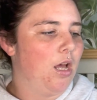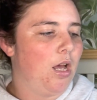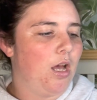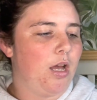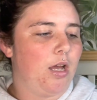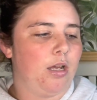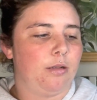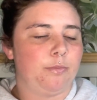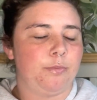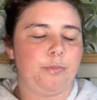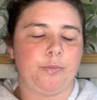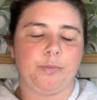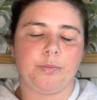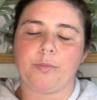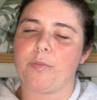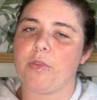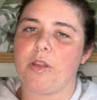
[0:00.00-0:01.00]

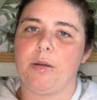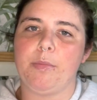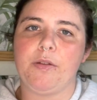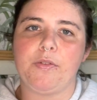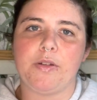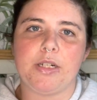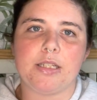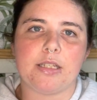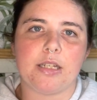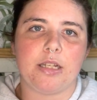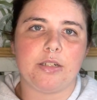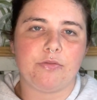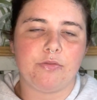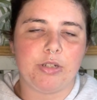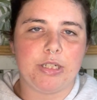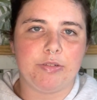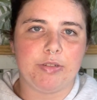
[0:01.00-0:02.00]
but if I decide I
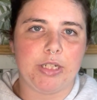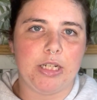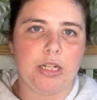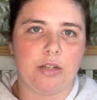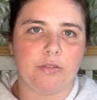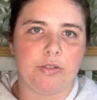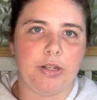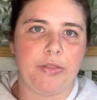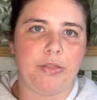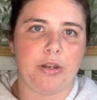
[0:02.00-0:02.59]
really love it,